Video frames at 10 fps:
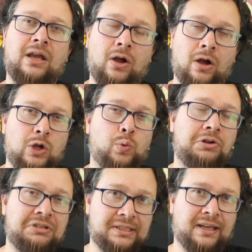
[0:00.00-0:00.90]

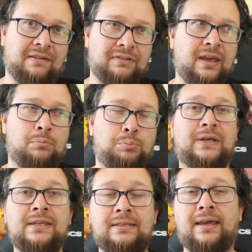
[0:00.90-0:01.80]
hollywood stuff
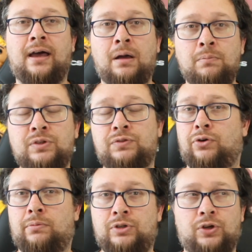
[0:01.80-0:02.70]
because it comes
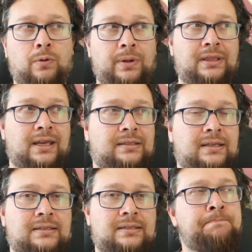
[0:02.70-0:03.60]
from german there's
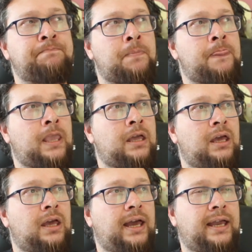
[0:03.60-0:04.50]
this
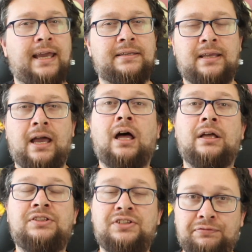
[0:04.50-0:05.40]
i guess
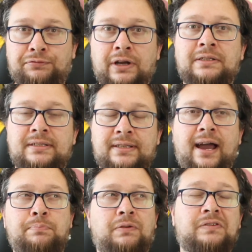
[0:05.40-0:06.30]
different
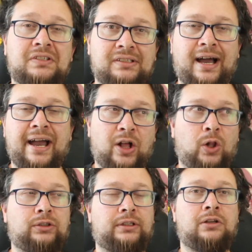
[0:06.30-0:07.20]
type of
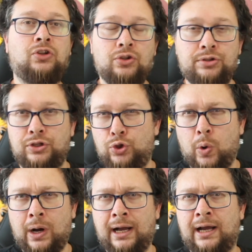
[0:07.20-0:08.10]
style the, the
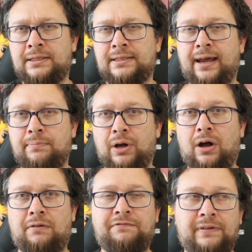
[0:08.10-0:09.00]
noir type
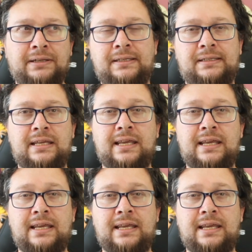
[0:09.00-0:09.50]
of fantasy